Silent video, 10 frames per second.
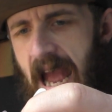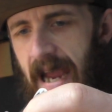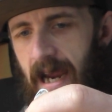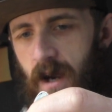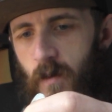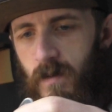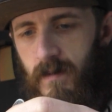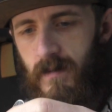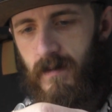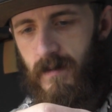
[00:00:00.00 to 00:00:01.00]
Ow.
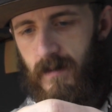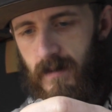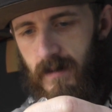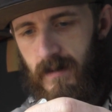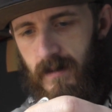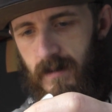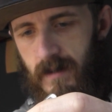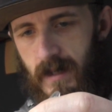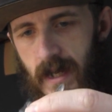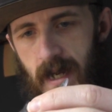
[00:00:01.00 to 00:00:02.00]

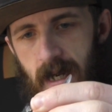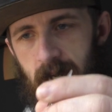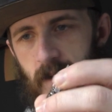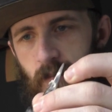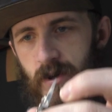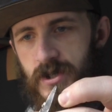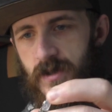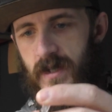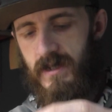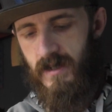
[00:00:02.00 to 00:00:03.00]
And I'm pretty
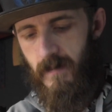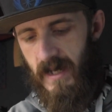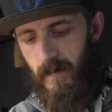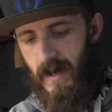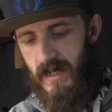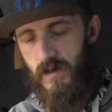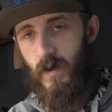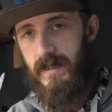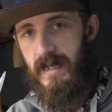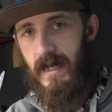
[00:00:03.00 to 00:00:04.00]
sure these are the Mega Bass
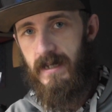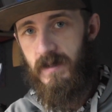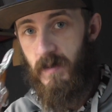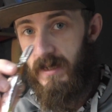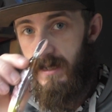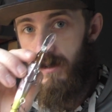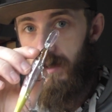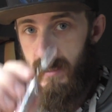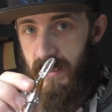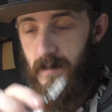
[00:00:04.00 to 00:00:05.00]
110s, but these are
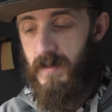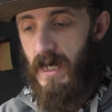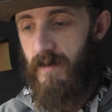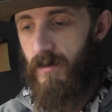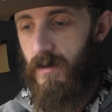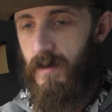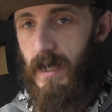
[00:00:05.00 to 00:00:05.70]
the deep diver.